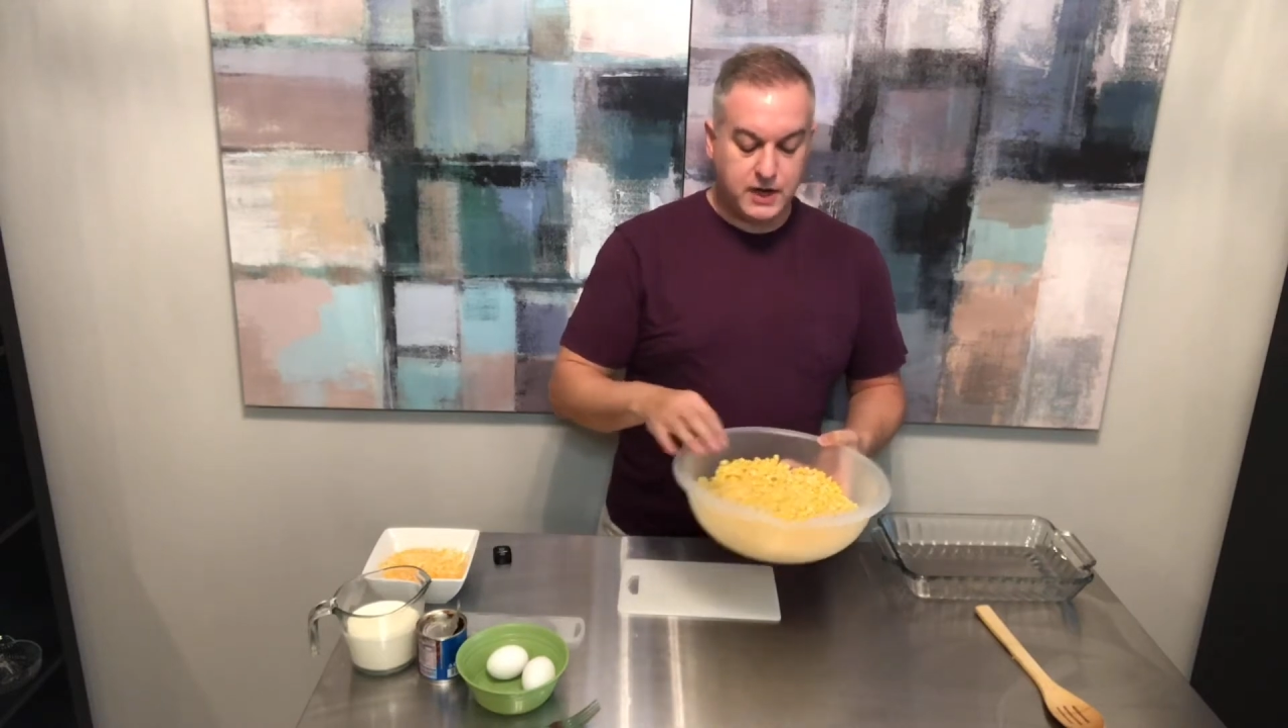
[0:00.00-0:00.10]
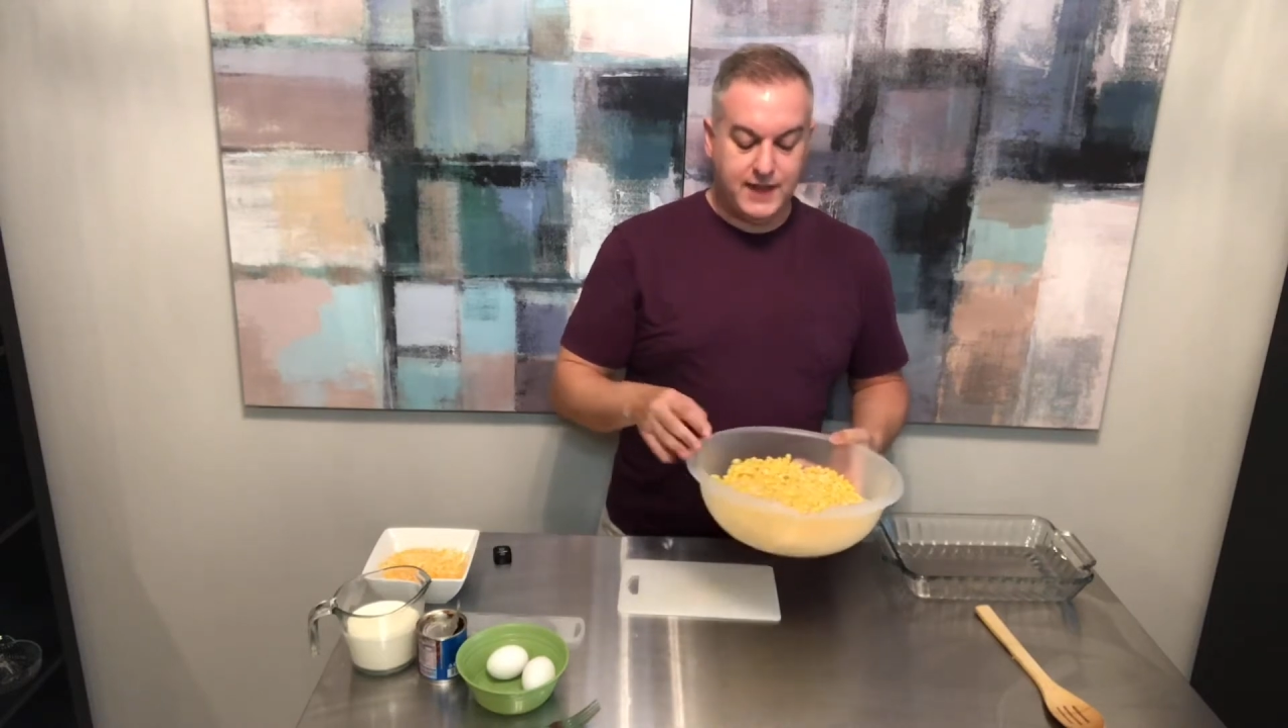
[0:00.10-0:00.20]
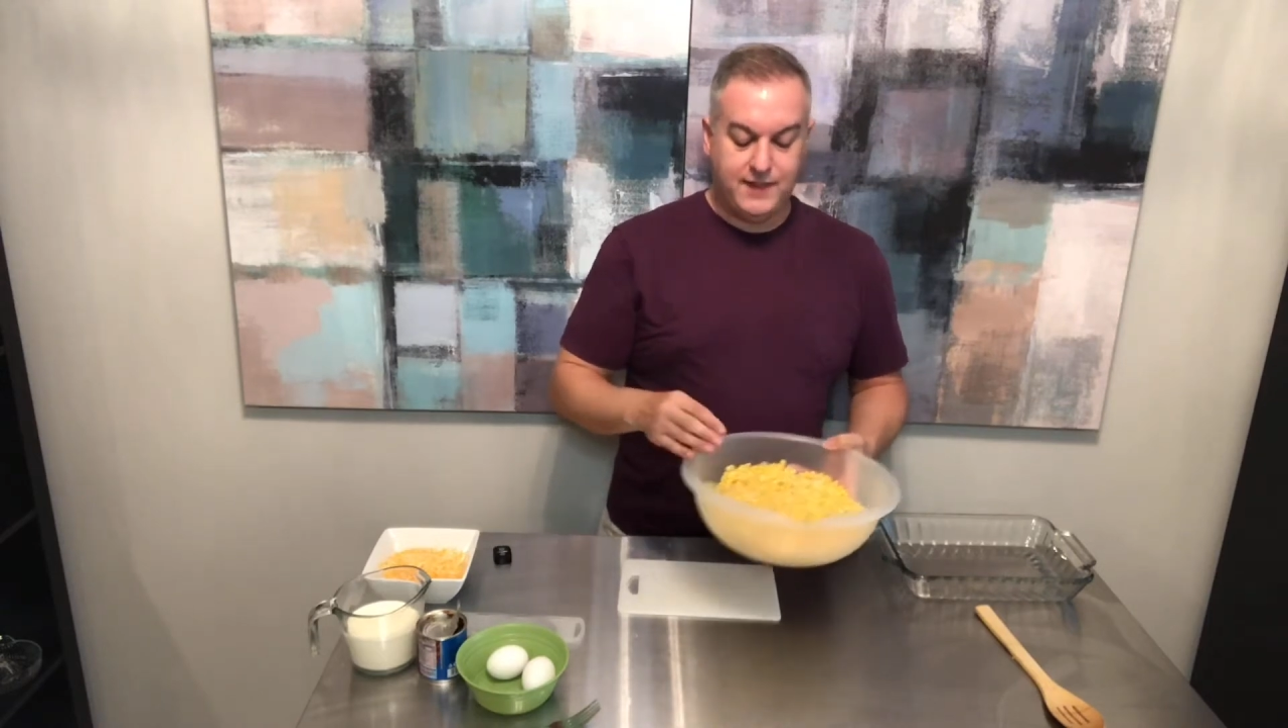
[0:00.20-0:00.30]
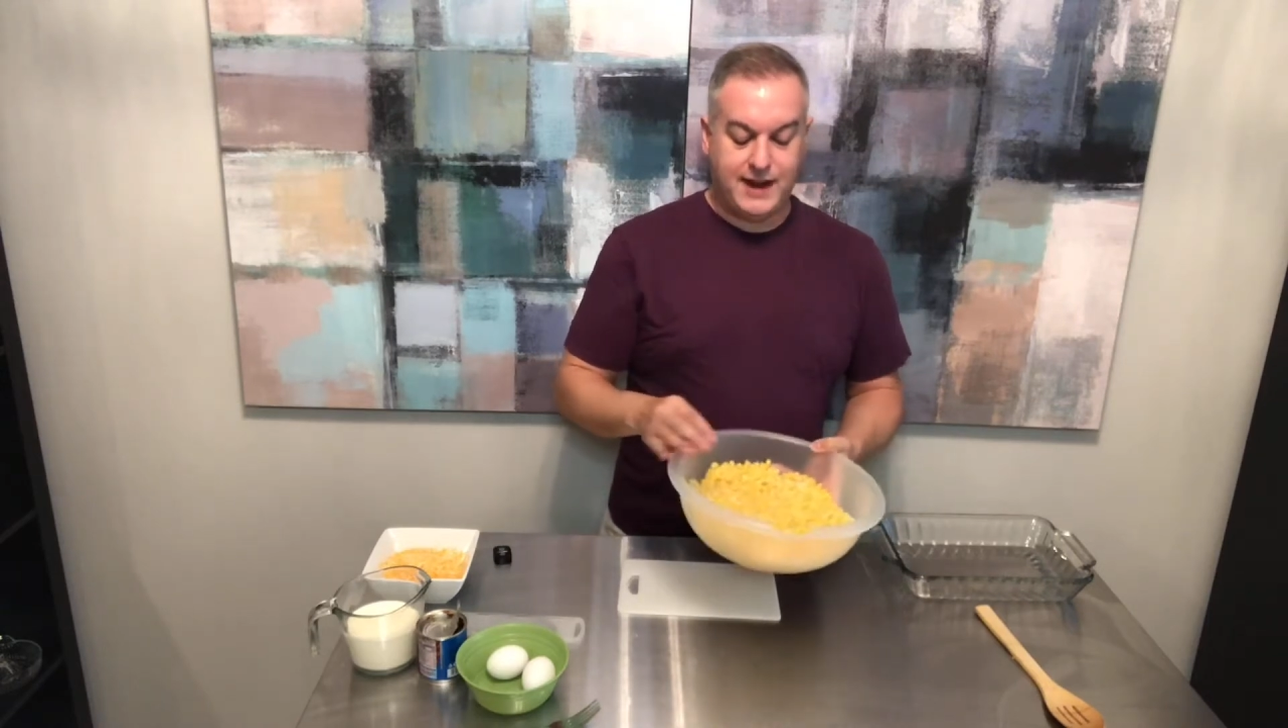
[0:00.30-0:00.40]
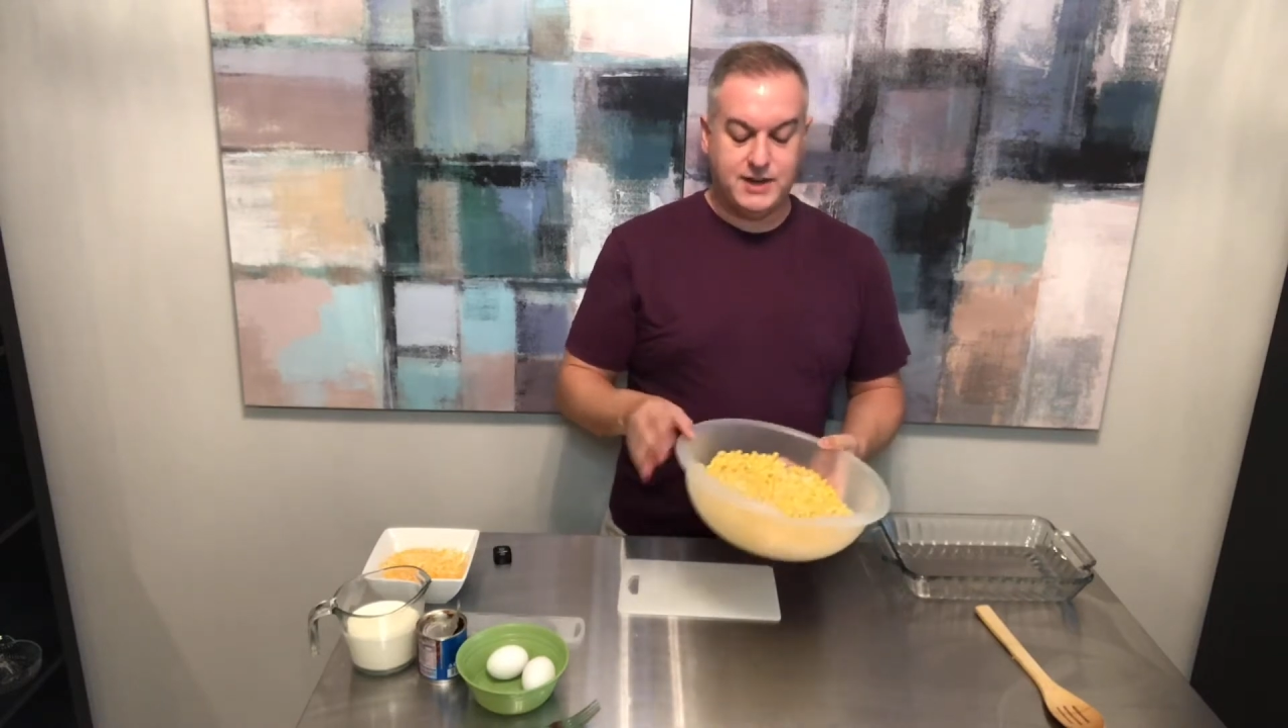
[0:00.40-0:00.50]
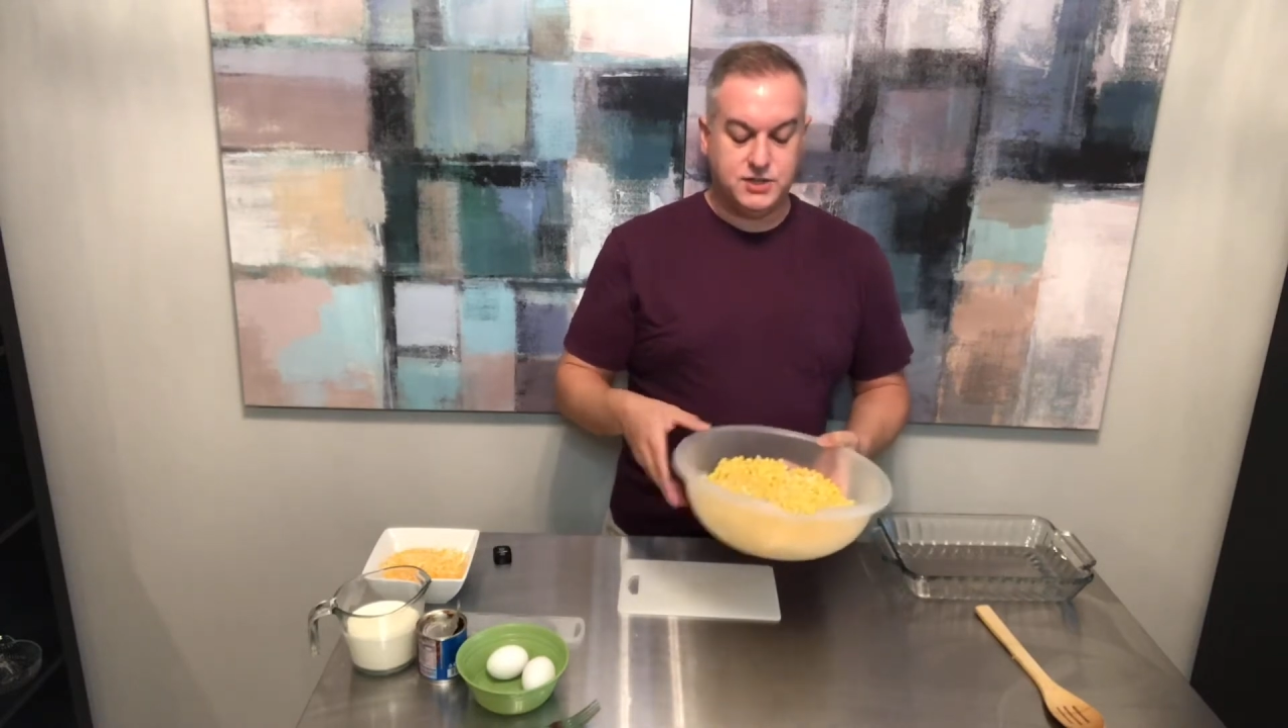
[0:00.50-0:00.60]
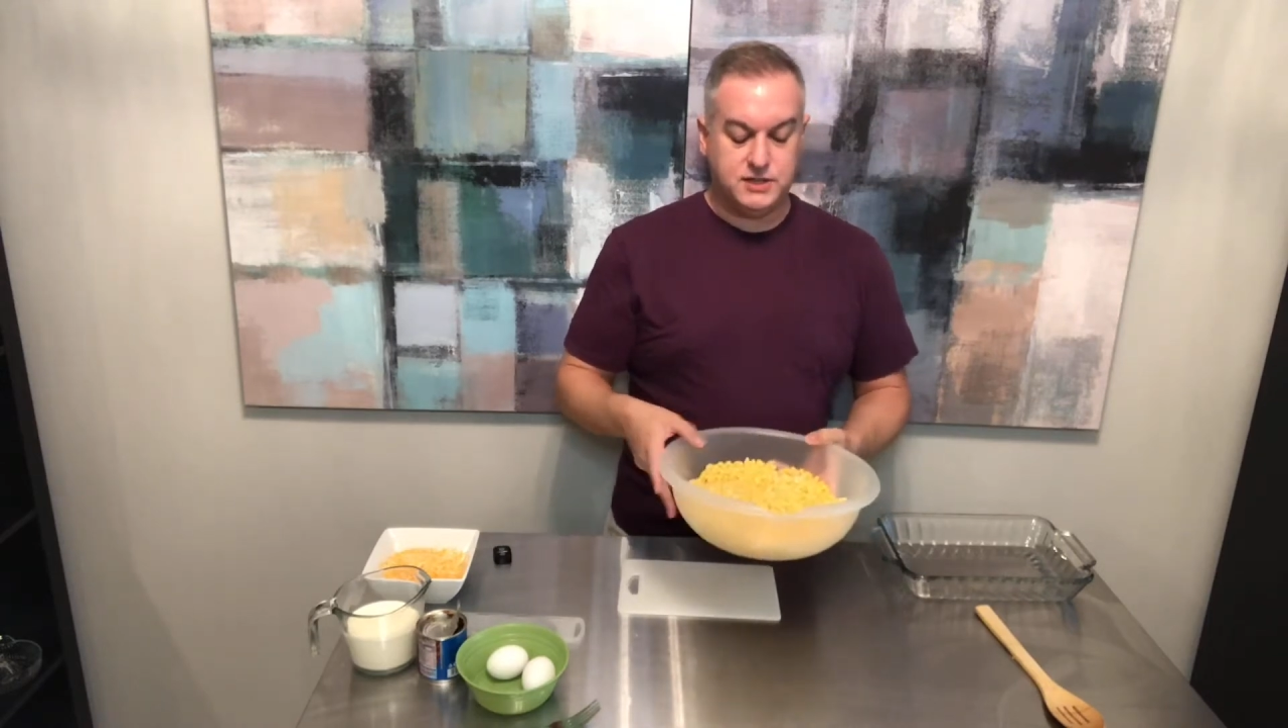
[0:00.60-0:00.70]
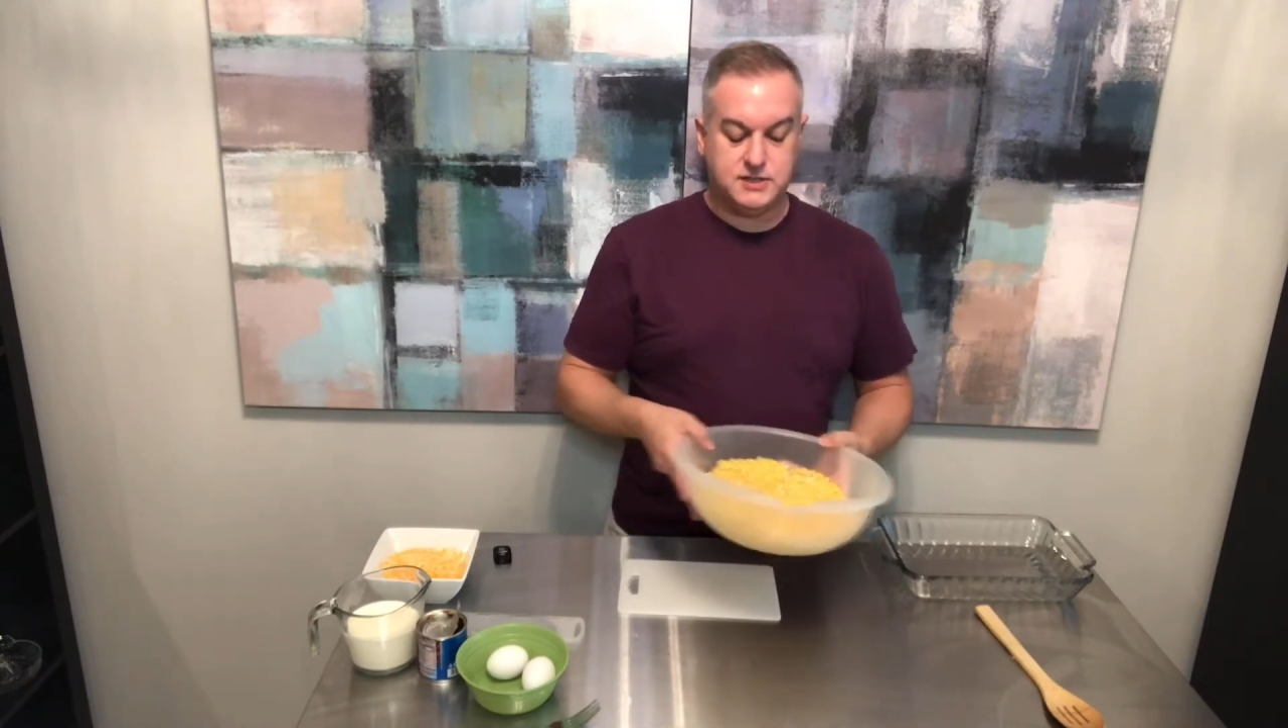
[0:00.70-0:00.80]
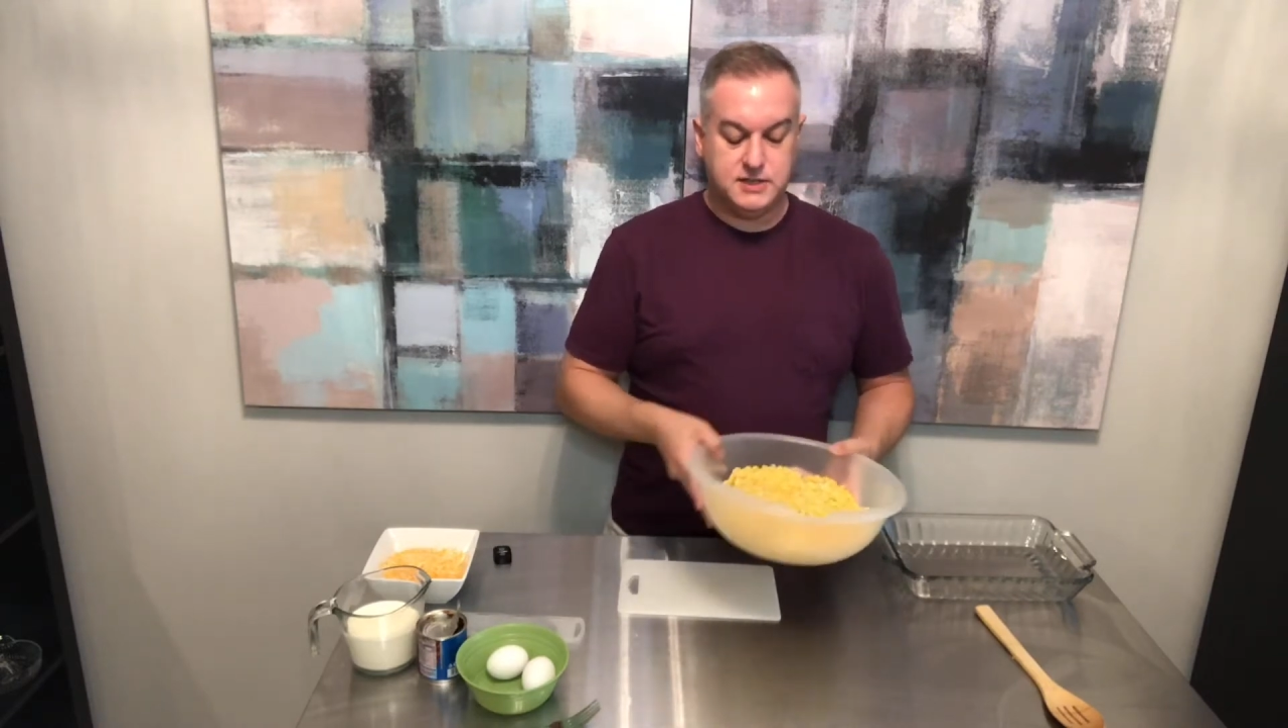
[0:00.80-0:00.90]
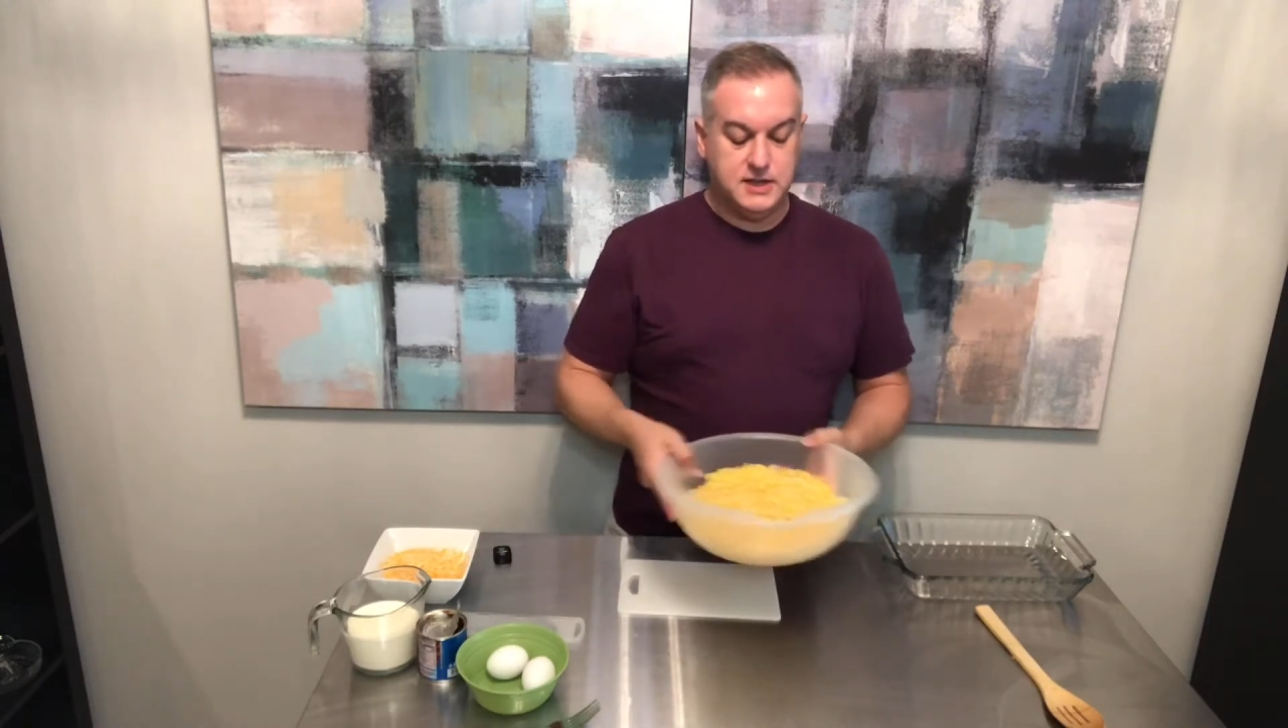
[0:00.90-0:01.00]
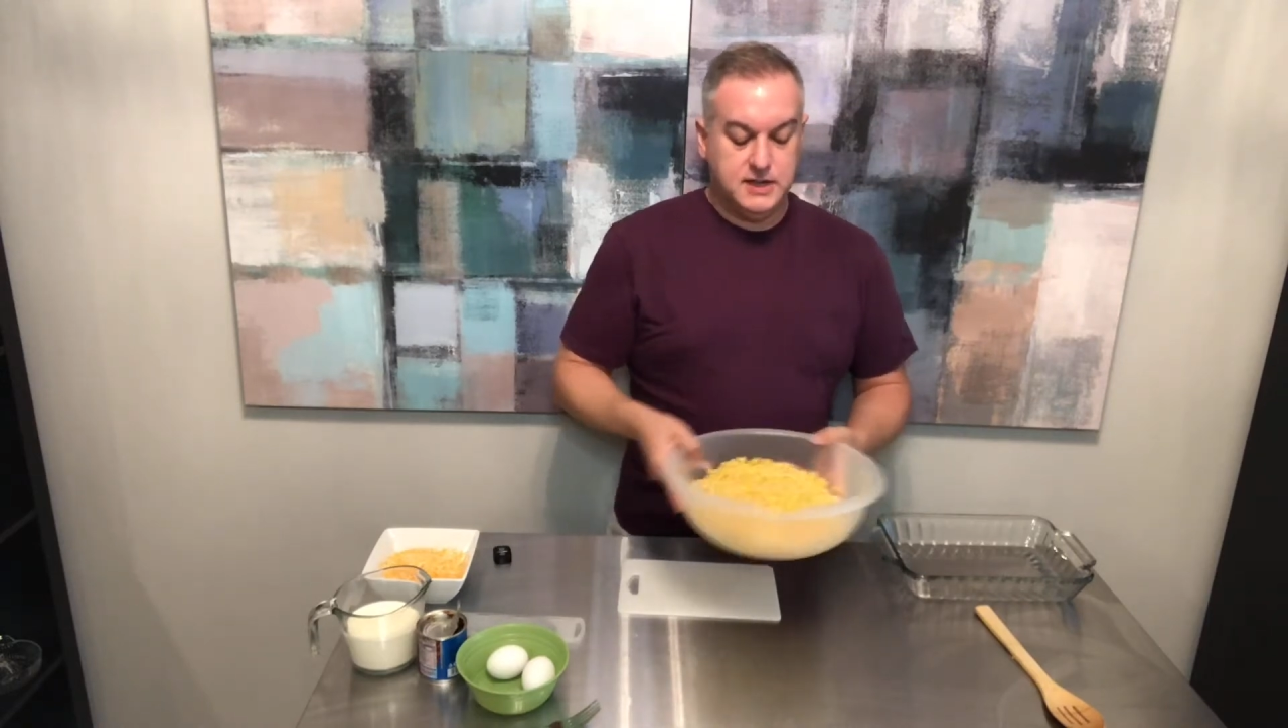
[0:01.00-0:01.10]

and then I just